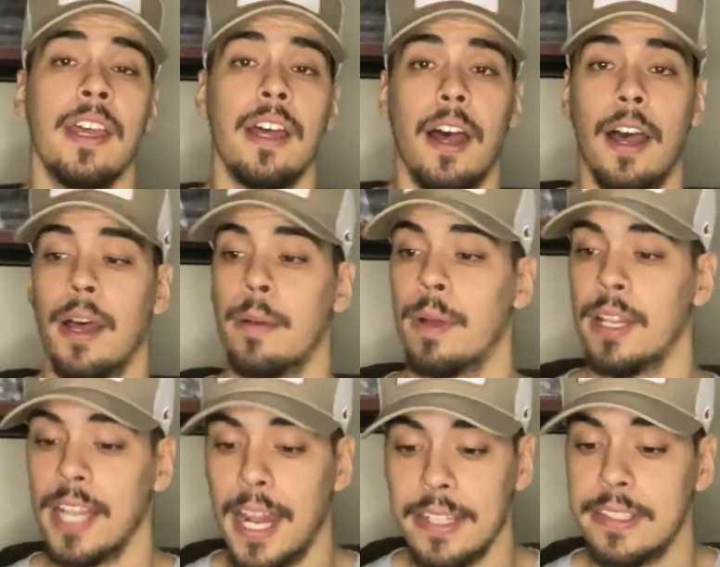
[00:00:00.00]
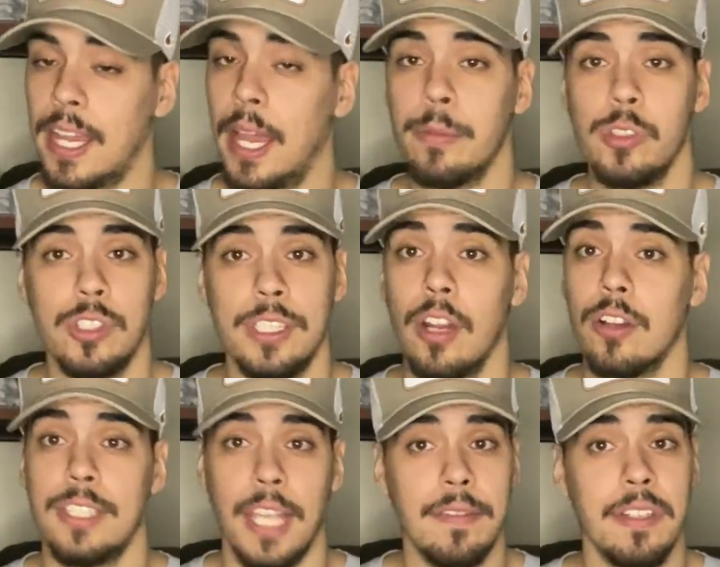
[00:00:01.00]
A lot of times you see our
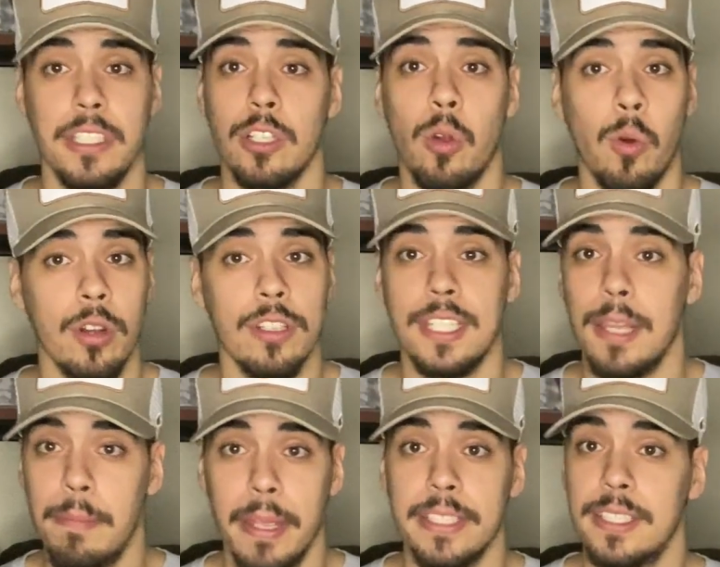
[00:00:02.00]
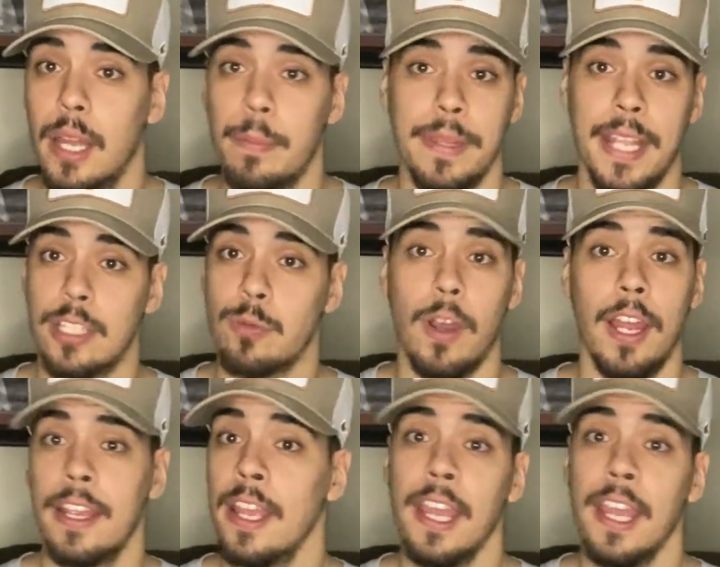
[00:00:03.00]
safeties and corners get mixed up, and that's why,